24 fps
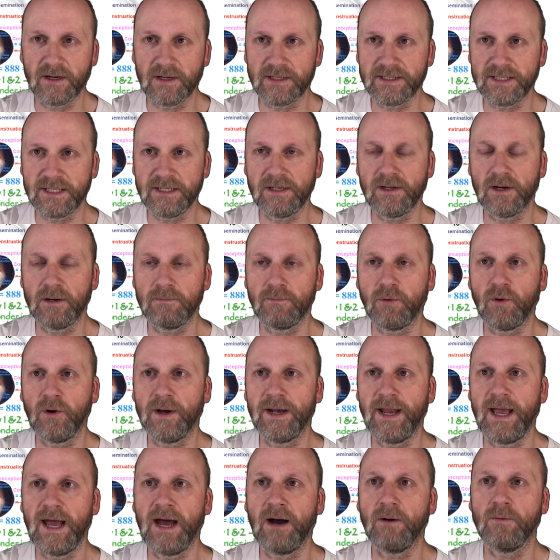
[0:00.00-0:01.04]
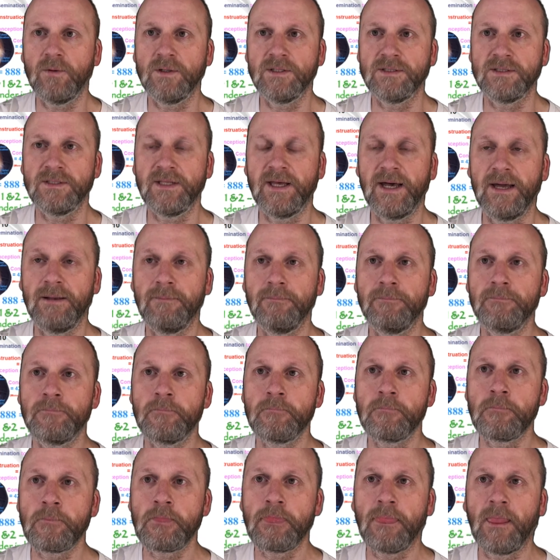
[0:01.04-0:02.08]
I did not point out was that
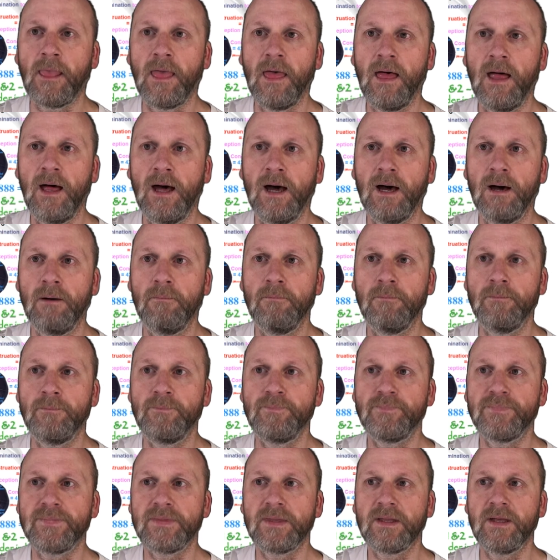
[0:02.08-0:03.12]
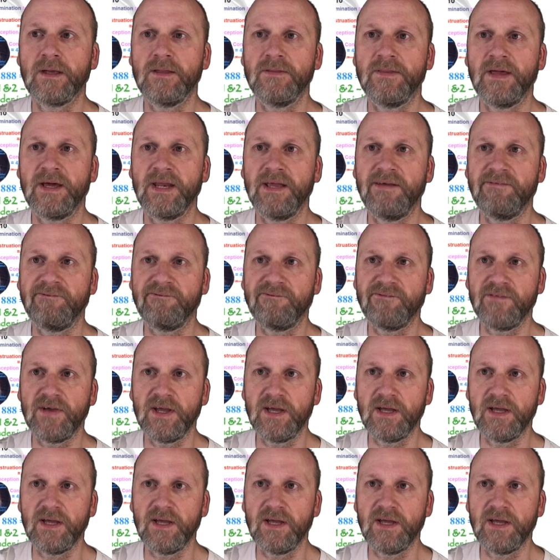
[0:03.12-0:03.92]
that if